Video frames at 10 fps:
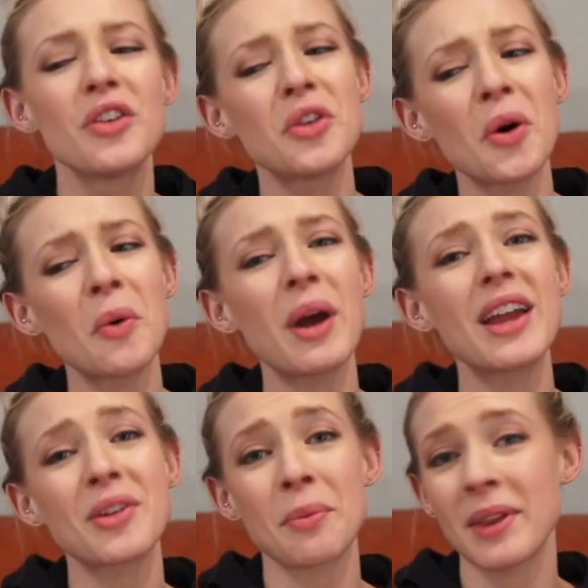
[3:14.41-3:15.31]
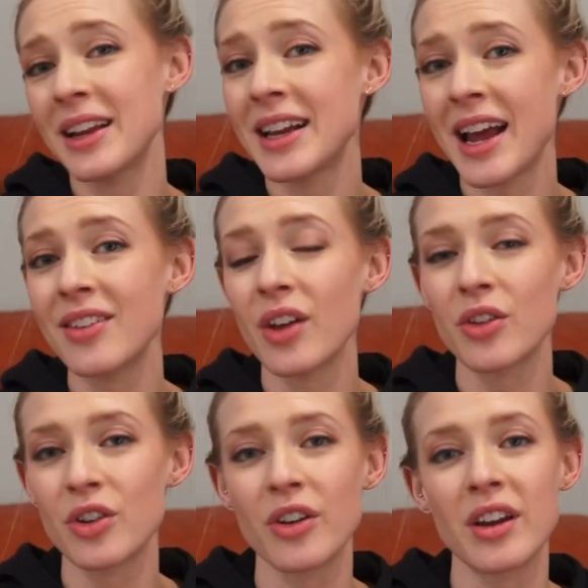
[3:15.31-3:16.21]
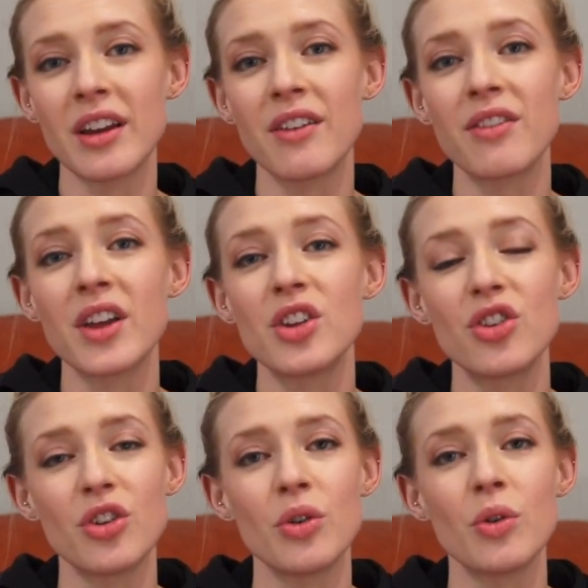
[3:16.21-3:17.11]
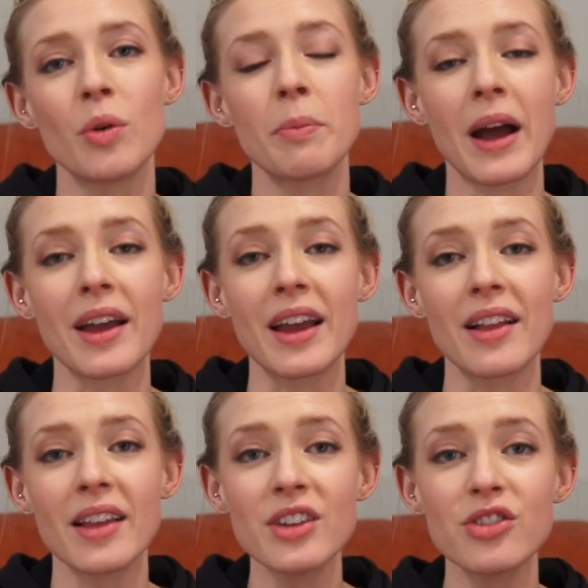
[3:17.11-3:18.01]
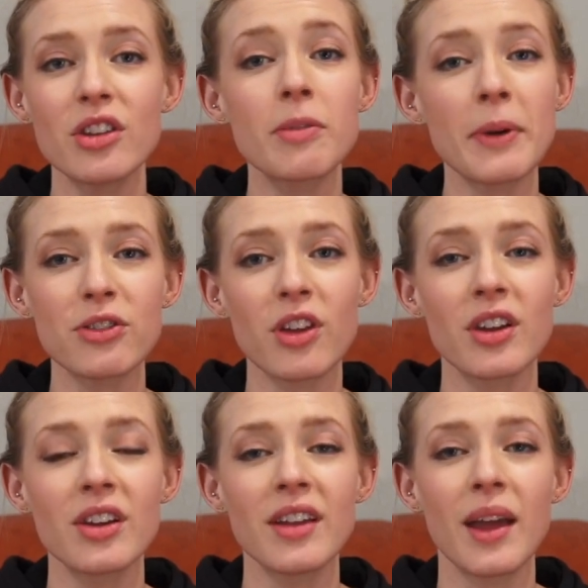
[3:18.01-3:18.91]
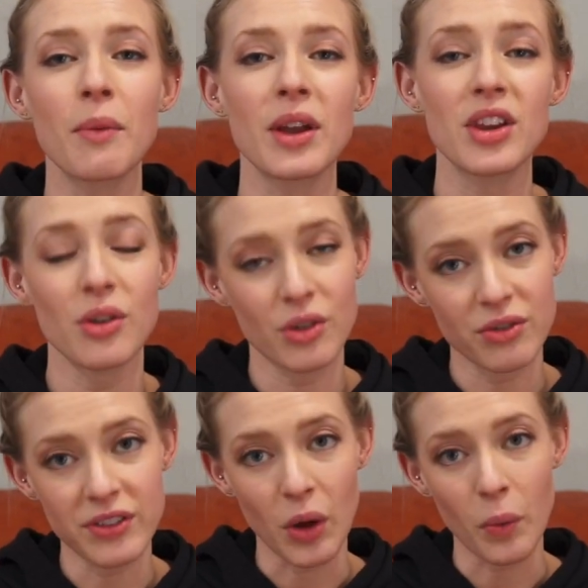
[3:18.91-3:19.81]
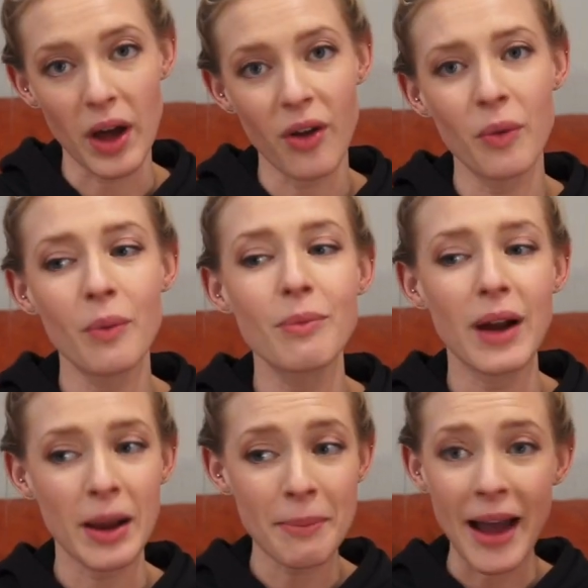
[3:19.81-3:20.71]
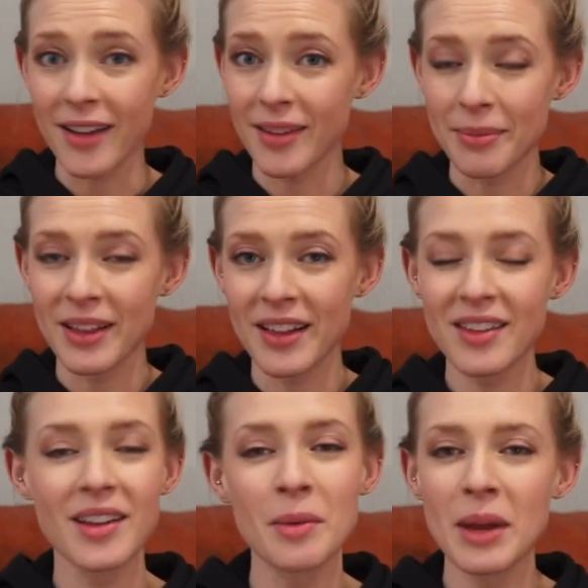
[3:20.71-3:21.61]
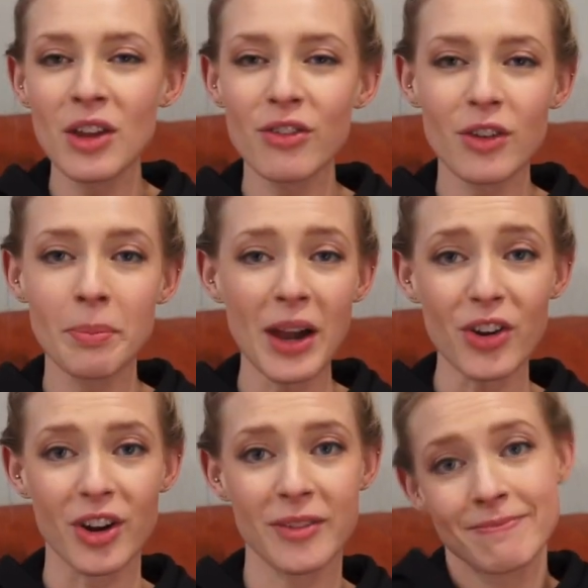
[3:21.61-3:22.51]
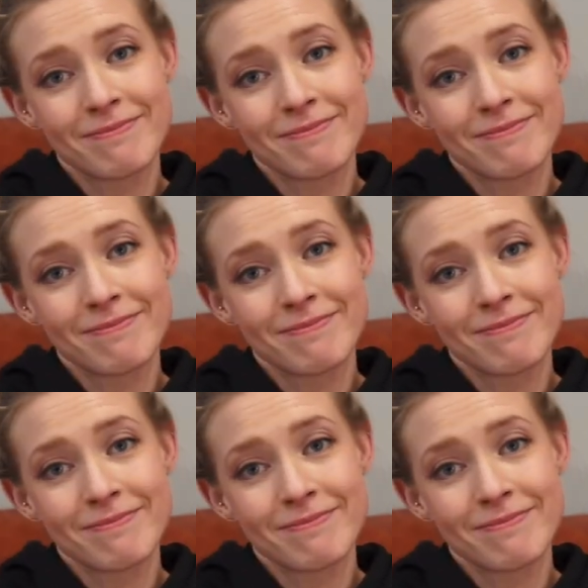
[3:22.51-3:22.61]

So it's a really nice alternative to packing a lunch, especially on a day when you don't feel well. Why not pack something that's gonna make you feel better?